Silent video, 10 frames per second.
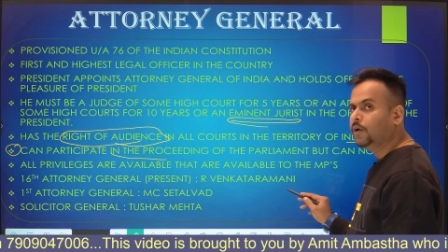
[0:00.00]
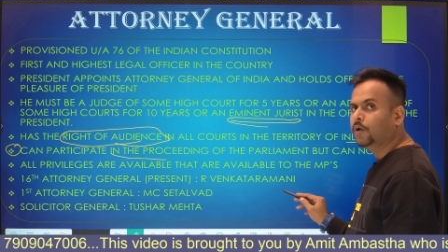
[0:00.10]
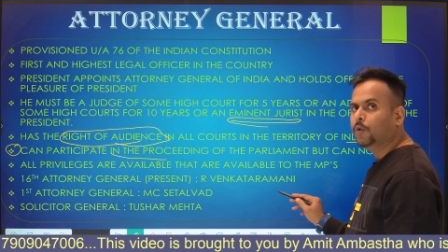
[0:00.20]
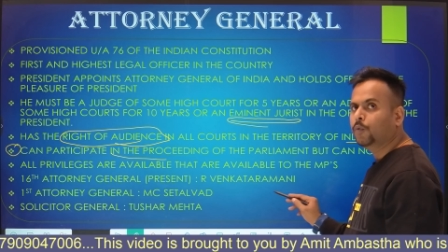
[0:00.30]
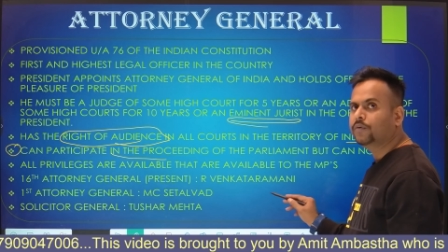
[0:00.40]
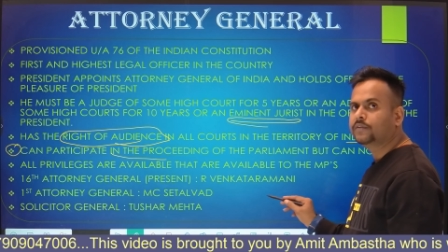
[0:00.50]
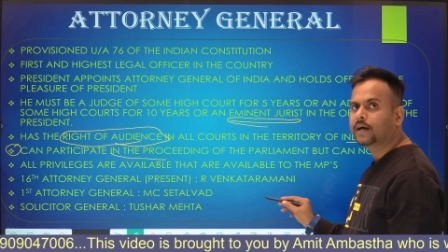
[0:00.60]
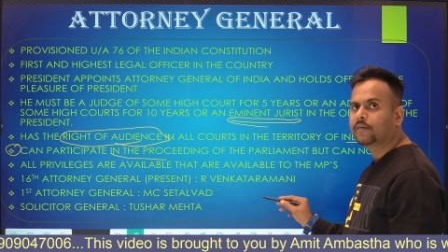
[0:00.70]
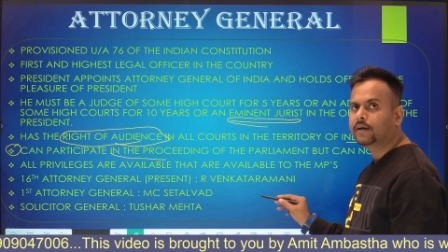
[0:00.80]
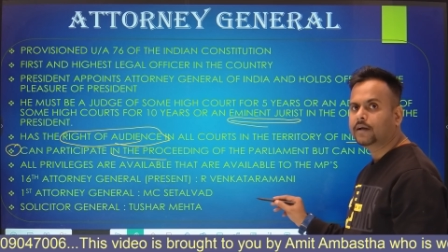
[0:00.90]
who is
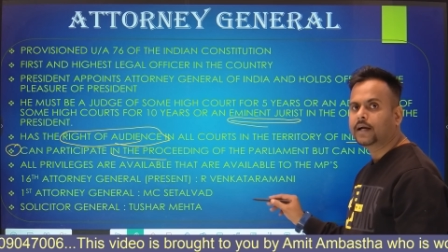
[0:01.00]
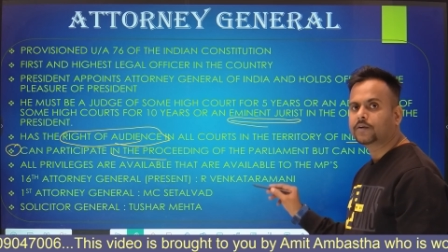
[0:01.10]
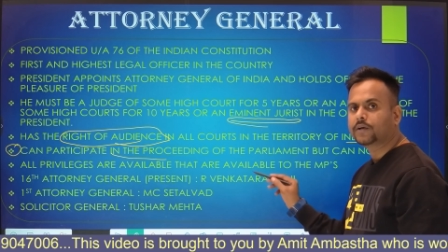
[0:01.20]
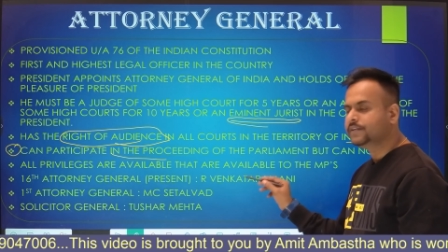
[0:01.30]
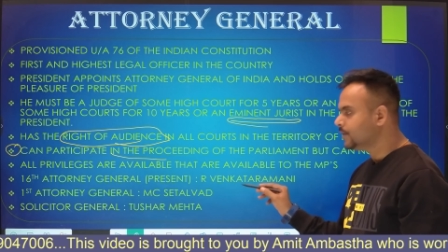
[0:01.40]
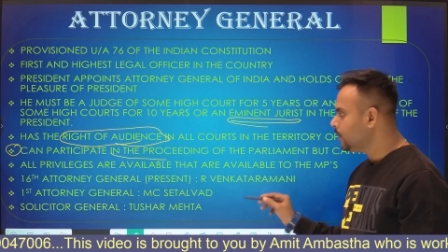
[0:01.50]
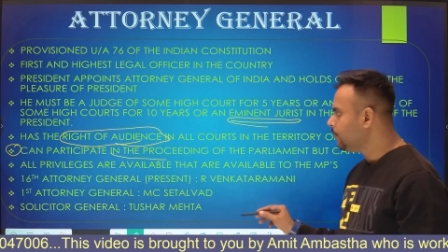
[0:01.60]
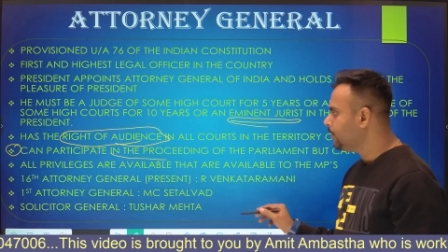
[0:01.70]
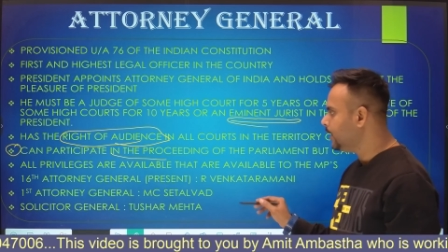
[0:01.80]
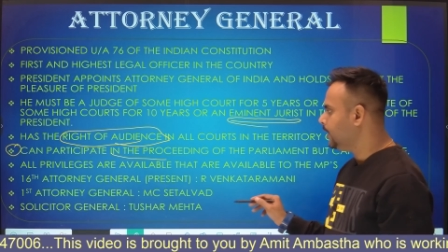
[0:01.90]
our Attorney General of
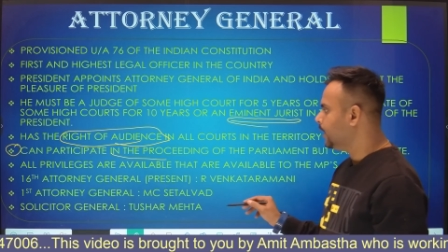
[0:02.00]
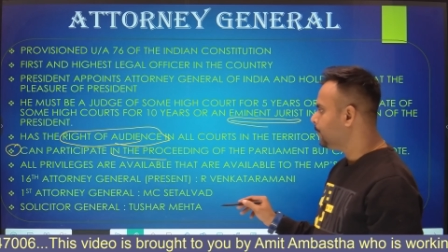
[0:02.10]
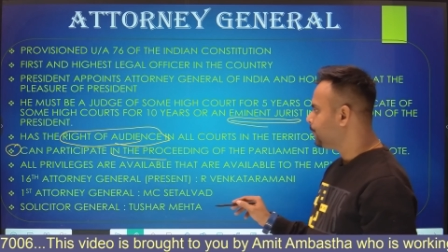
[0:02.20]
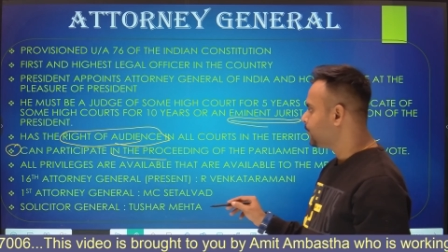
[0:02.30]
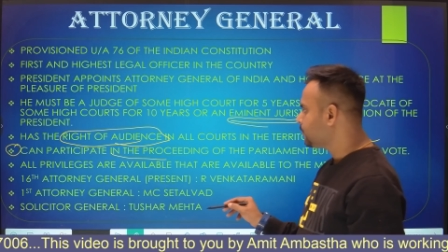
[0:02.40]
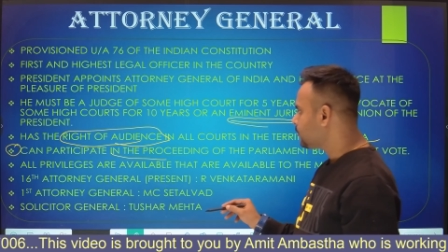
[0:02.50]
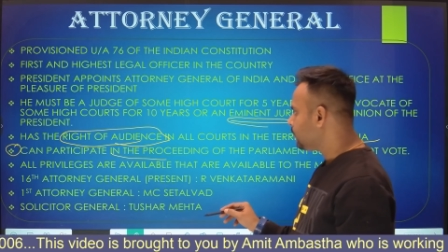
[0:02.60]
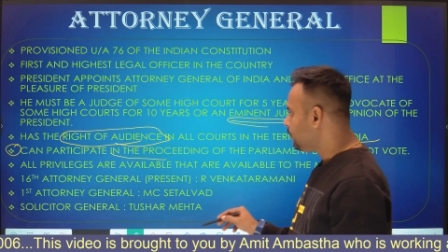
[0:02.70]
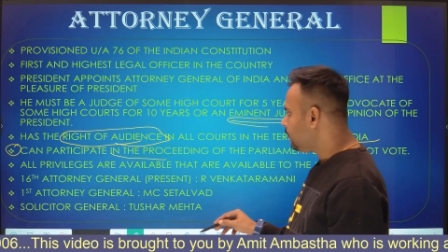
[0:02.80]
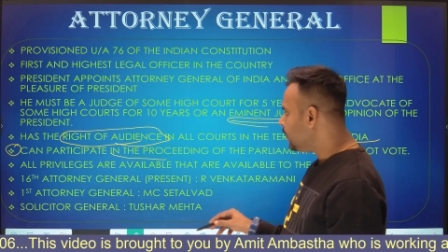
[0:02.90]
India.
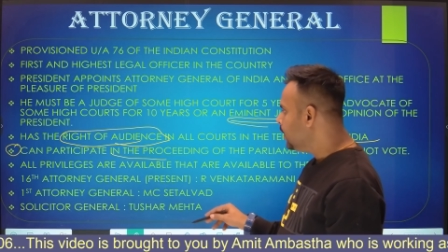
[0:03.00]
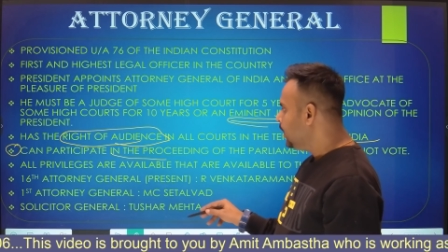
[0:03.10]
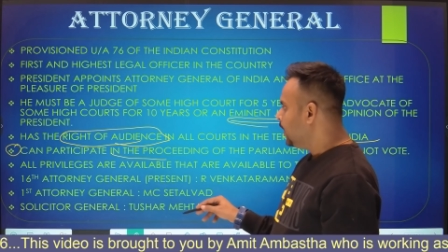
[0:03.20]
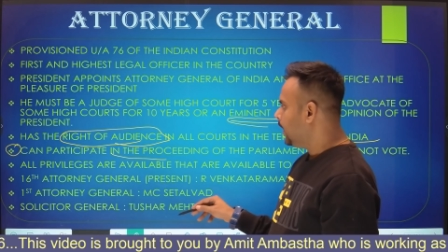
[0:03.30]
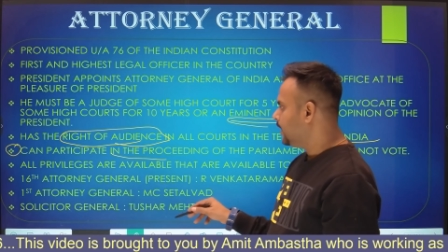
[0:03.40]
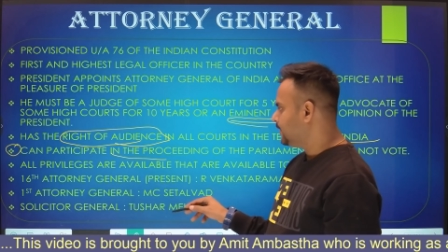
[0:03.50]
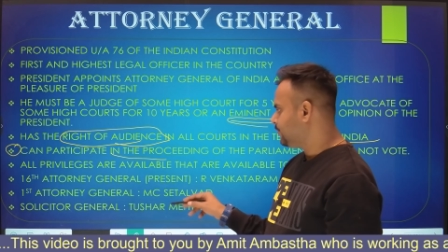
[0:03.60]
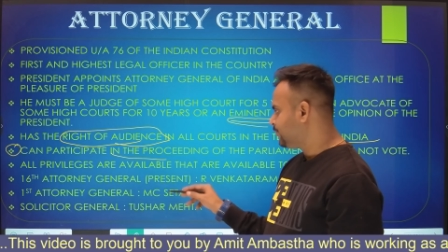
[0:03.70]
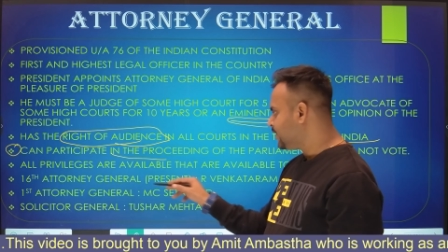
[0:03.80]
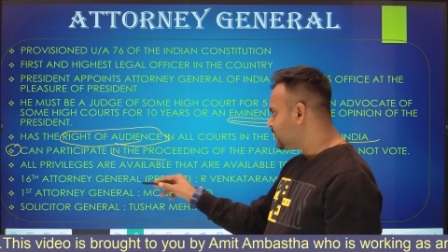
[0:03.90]
And the
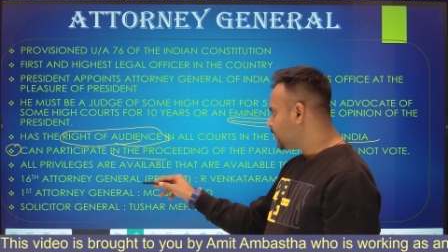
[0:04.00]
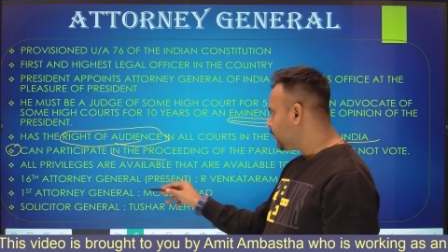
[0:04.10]
first Attorney